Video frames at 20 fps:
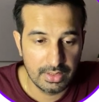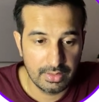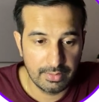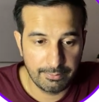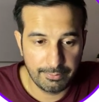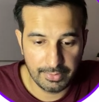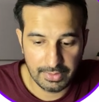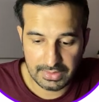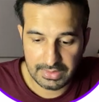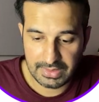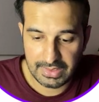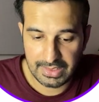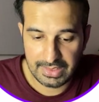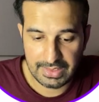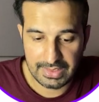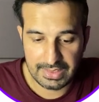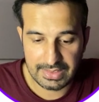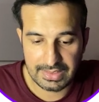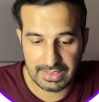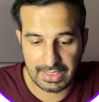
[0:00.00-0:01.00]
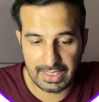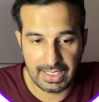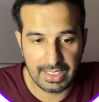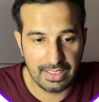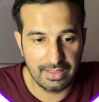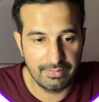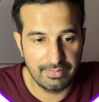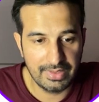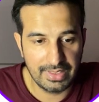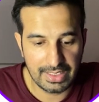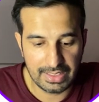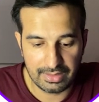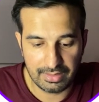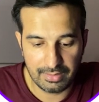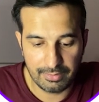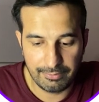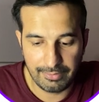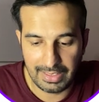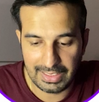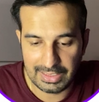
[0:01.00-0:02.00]
the first thing is again, we get
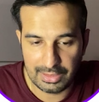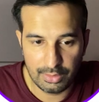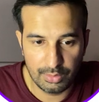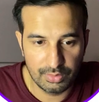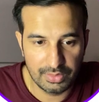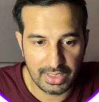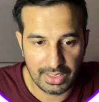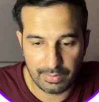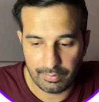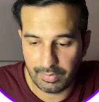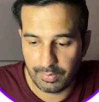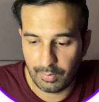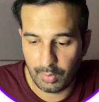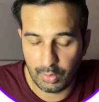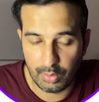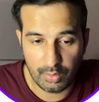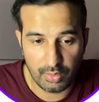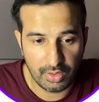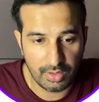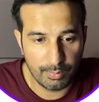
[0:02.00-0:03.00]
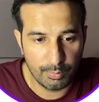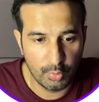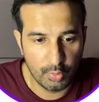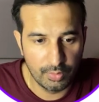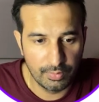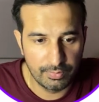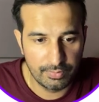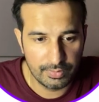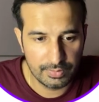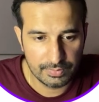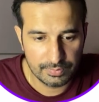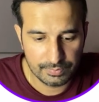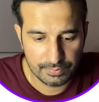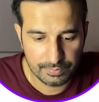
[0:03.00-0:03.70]
the value that we want to remove,